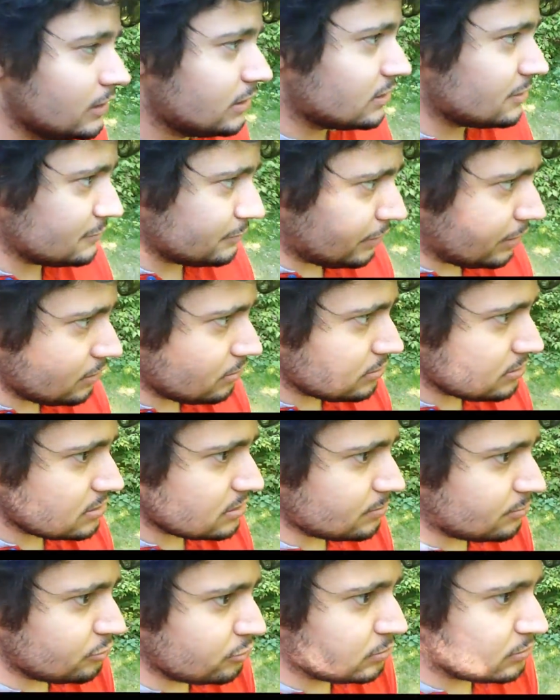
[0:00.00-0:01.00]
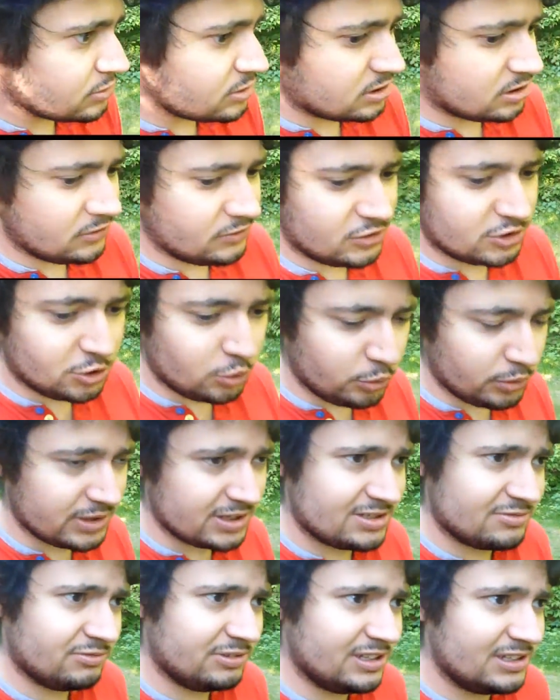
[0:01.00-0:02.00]
So why was the broomstick of
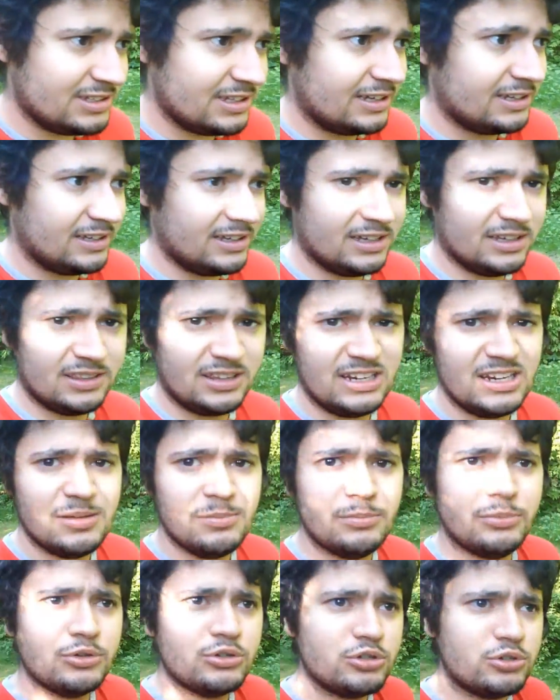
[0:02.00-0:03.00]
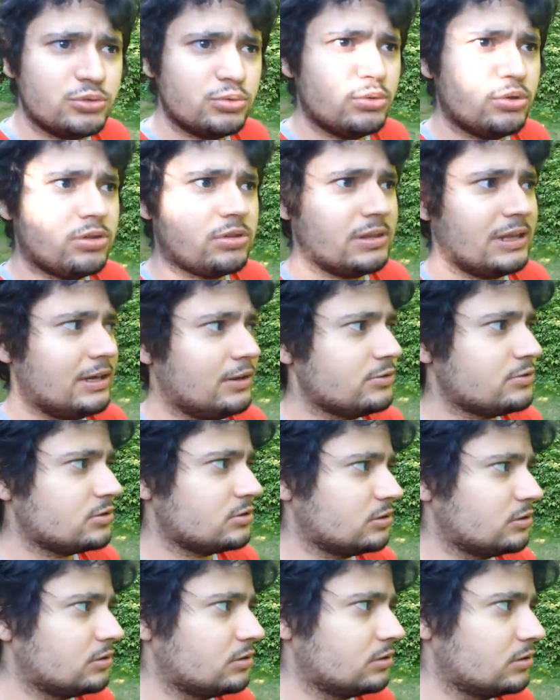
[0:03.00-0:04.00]
choice released that year, the Nimbus
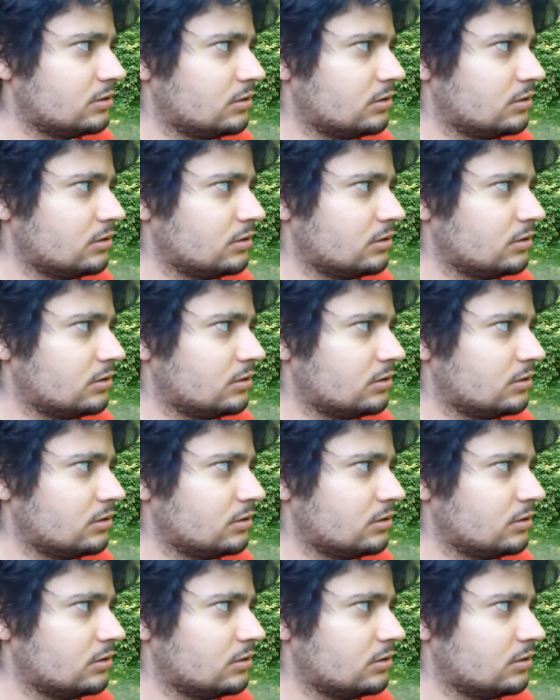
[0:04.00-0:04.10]
2000?